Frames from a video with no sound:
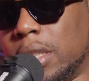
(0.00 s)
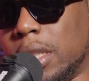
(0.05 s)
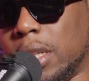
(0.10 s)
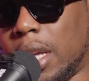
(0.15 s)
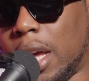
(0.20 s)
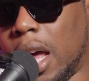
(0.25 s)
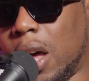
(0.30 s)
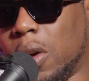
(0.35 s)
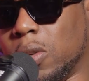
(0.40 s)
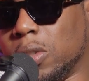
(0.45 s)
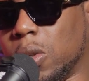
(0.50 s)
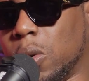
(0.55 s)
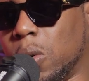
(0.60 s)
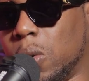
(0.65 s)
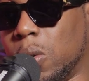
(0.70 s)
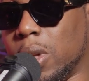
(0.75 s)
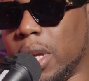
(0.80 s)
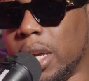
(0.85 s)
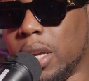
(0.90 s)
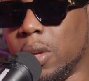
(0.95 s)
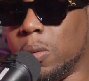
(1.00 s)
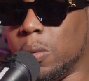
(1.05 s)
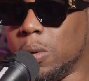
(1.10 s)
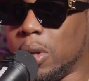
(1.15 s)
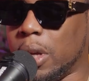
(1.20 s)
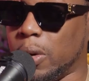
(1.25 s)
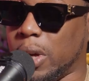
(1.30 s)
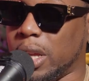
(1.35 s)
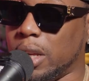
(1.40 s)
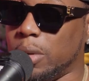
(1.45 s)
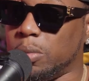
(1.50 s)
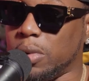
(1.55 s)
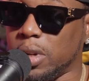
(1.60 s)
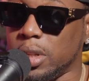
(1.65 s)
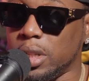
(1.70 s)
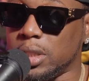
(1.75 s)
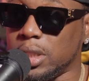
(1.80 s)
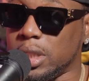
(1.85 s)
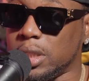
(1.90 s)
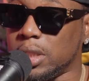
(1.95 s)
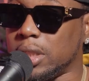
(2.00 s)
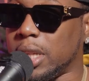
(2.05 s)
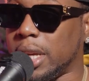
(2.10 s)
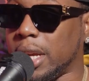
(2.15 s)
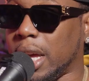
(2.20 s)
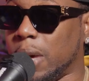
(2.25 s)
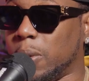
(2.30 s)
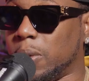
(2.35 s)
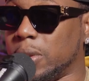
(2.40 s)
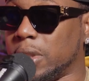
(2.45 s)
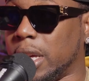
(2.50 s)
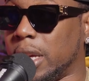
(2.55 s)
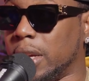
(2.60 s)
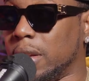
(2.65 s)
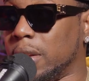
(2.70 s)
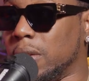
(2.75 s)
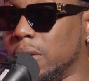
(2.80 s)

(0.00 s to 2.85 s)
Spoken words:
in a household. Like you got any brothers, sisters? Like how was that?